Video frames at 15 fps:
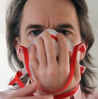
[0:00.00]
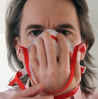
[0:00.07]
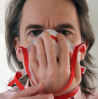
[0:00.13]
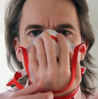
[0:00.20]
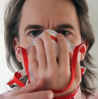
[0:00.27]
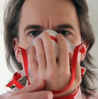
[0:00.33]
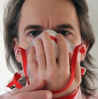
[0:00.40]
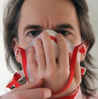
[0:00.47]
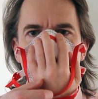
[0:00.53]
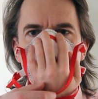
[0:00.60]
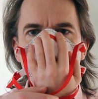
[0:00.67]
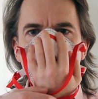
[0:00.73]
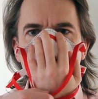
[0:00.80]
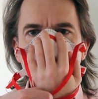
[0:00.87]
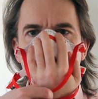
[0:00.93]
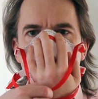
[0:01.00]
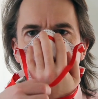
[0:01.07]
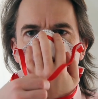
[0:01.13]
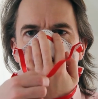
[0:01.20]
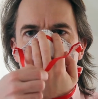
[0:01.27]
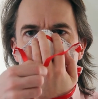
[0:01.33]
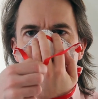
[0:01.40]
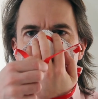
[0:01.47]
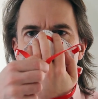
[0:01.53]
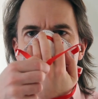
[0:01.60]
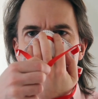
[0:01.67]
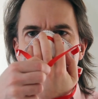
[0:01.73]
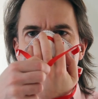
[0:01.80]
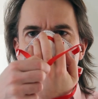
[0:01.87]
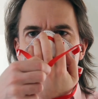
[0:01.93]
and then either you
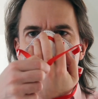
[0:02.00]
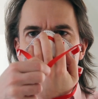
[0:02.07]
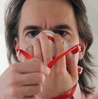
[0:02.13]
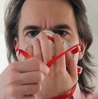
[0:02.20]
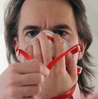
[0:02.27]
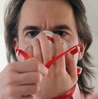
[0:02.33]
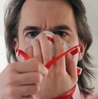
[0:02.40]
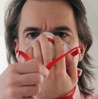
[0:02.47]
take the top